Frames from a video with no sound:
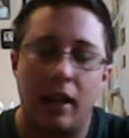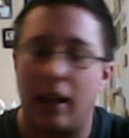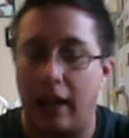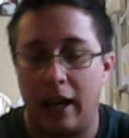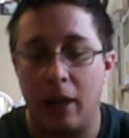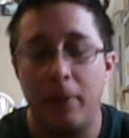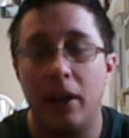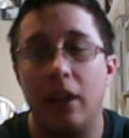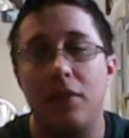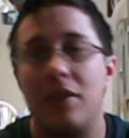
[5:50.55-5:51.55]
And I'm going to
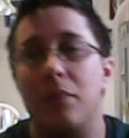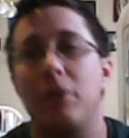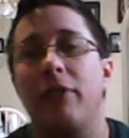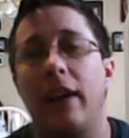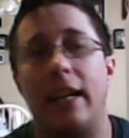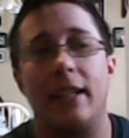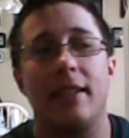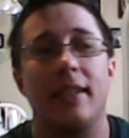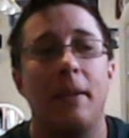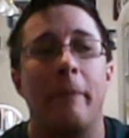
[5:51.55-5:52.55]
give you some advice.
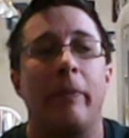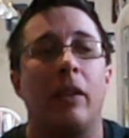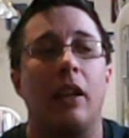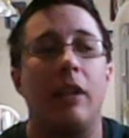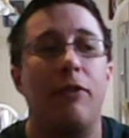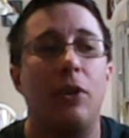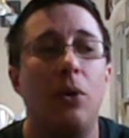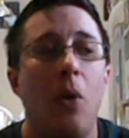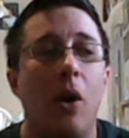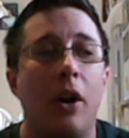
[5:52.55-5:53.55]
If you
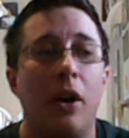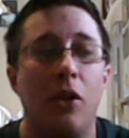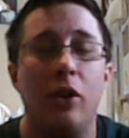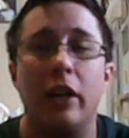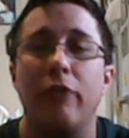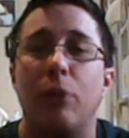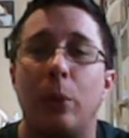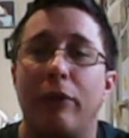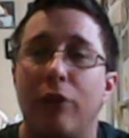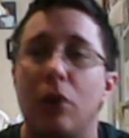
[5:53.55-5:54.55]
are looking for
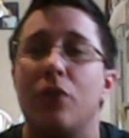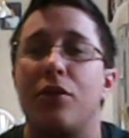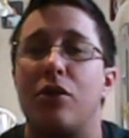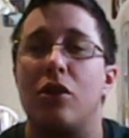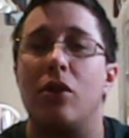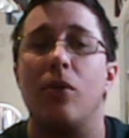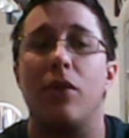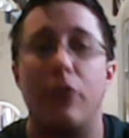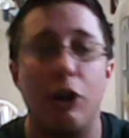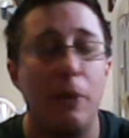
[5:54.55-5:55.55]
referrals to
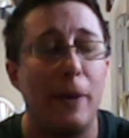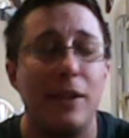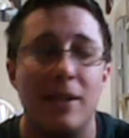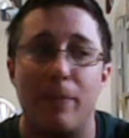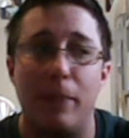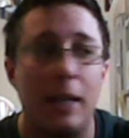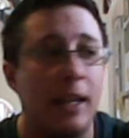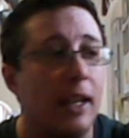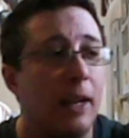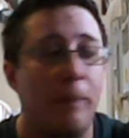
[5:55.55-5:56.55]
therapists, be
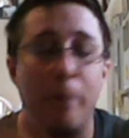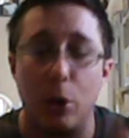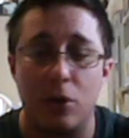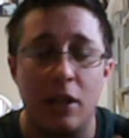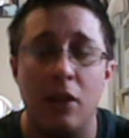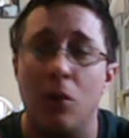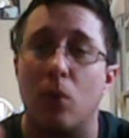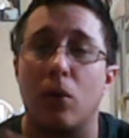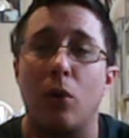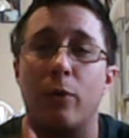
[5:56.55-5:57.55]
it in person
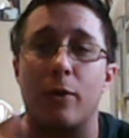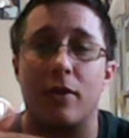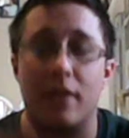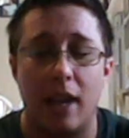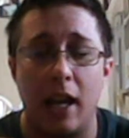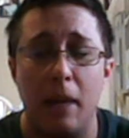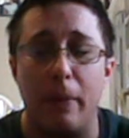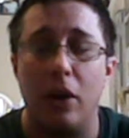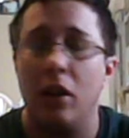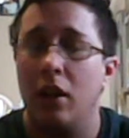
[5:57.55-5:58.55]
or over Skype,
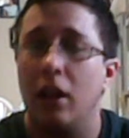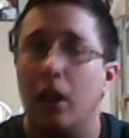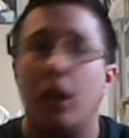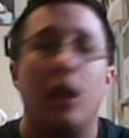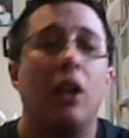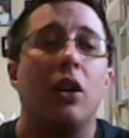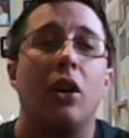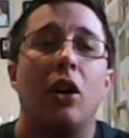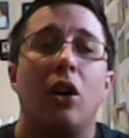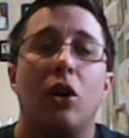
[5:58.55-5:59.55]

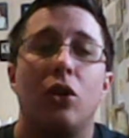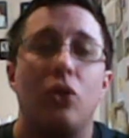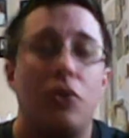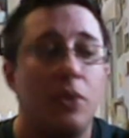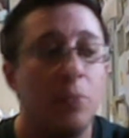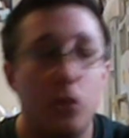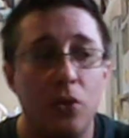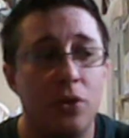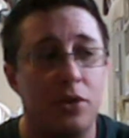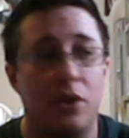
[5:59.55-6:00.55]
do some Google
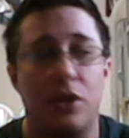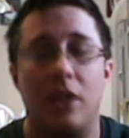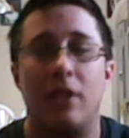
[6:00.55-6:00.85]
searches.